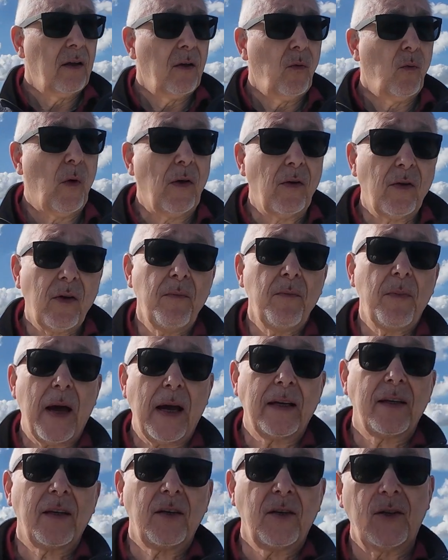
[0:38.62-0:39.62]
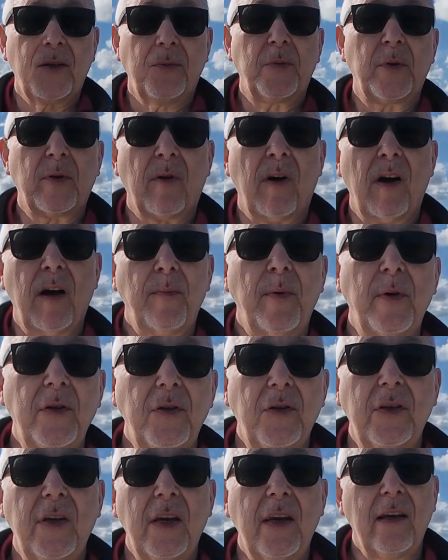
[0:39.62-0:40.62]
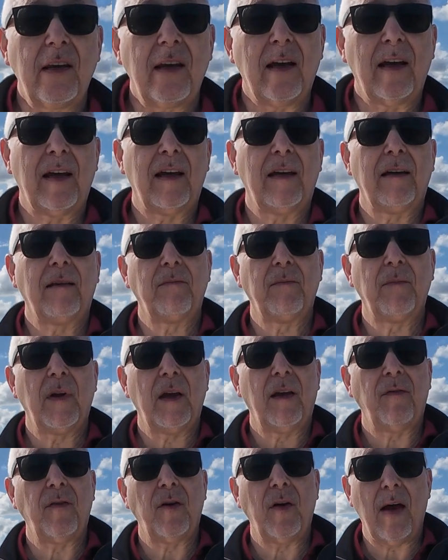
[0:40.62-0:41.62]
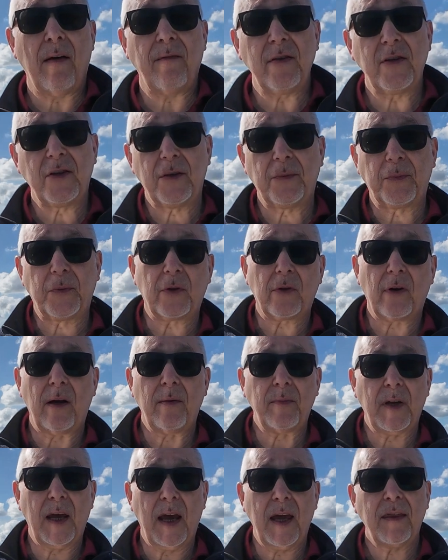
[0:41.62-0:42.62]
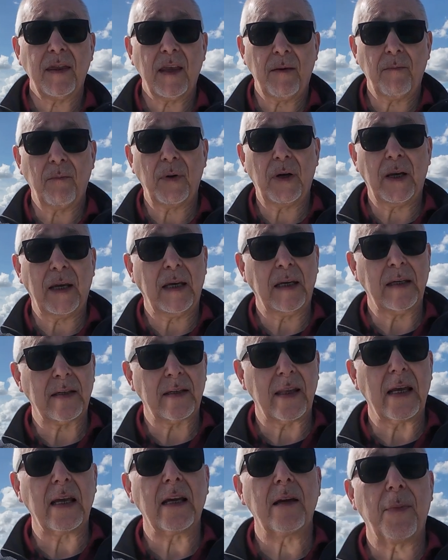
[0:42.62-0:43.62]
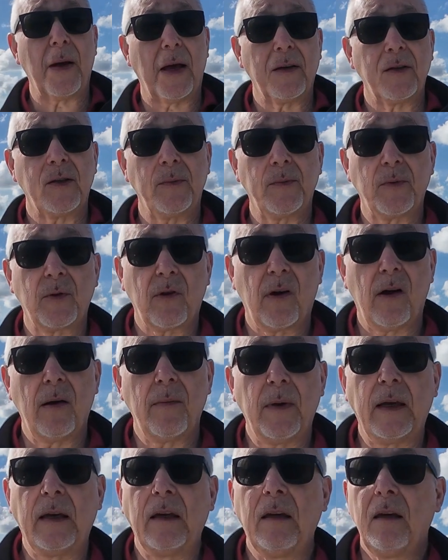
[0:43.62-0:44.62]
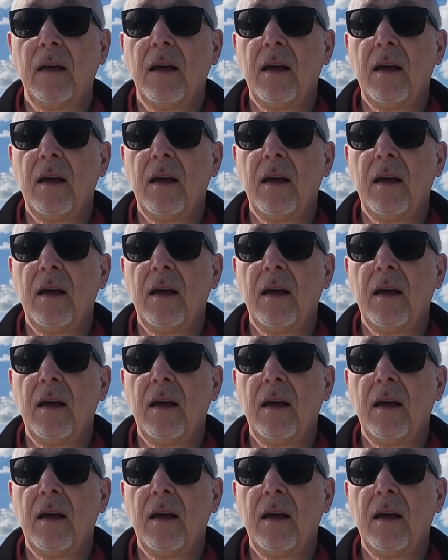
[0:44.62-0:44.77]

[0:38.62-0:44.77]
welcome back to subscribers. If you haven't subscribed yet, then please think about subscribing.